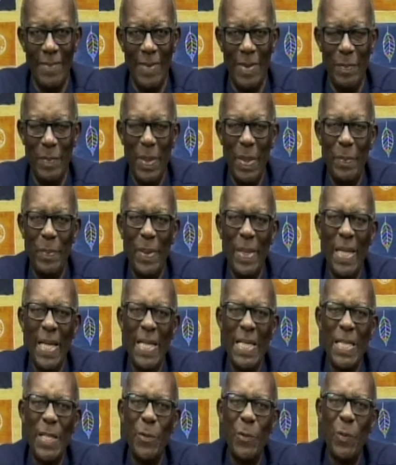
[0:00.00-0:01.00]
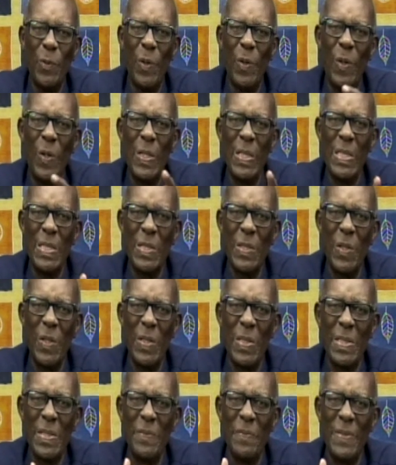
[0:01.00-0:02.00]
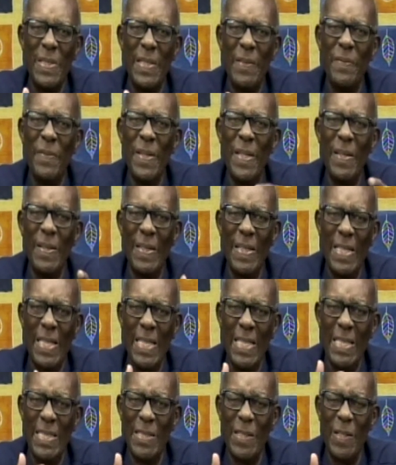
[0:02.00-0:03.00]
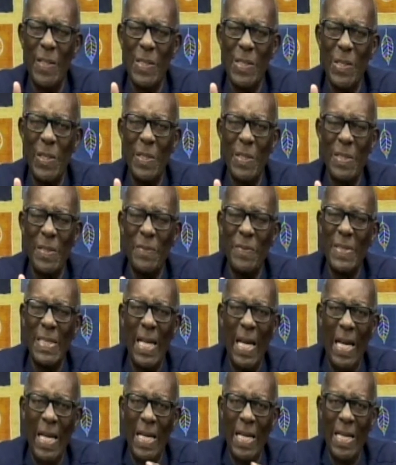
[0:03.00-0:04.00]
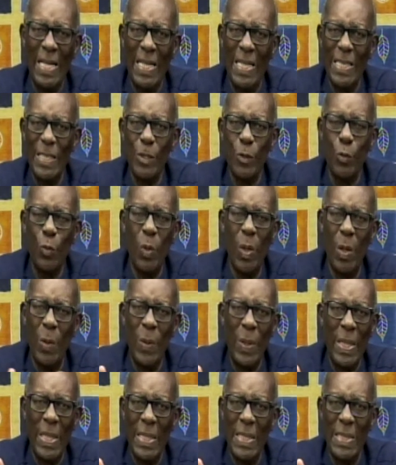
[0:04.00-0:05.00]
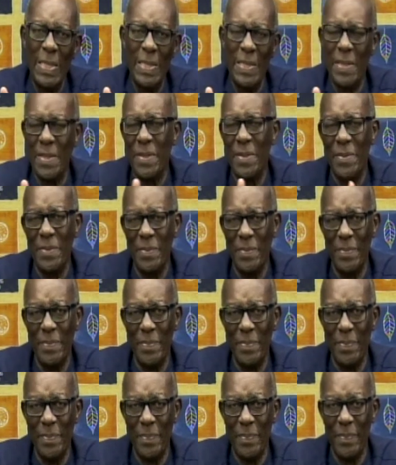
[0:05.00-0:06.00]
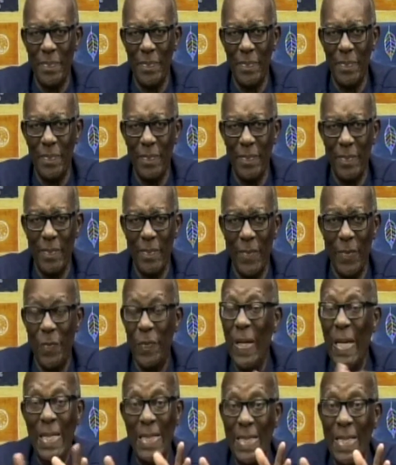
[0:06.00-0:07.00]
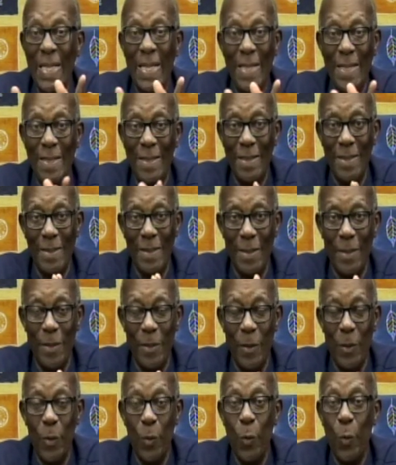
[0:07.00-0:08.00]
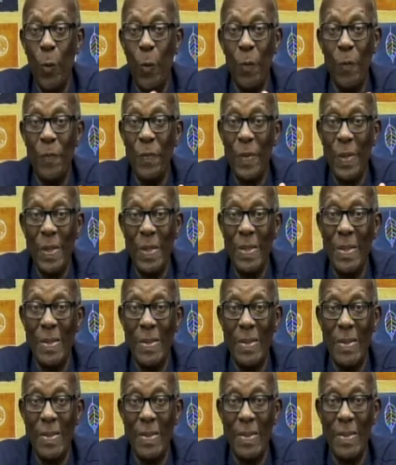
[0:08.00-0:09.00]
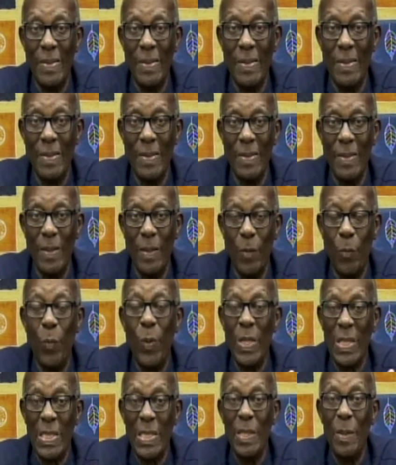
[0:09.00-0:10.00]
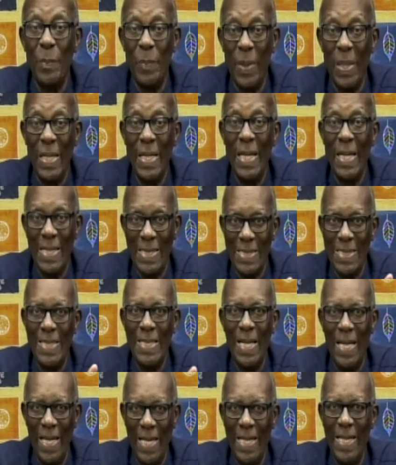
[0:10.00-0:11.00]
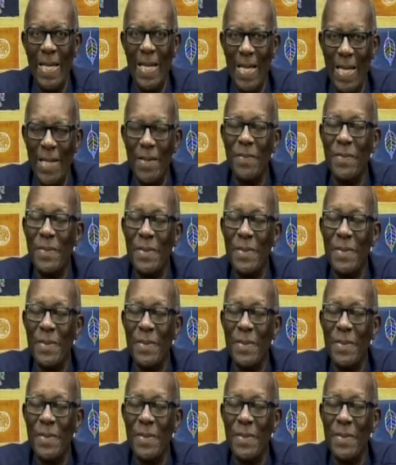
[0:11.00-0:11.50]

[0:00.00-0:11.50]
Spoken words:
People get into all sorts of difficulties, all sorts of tangles, quarrels, fighting over what somebody has died and left.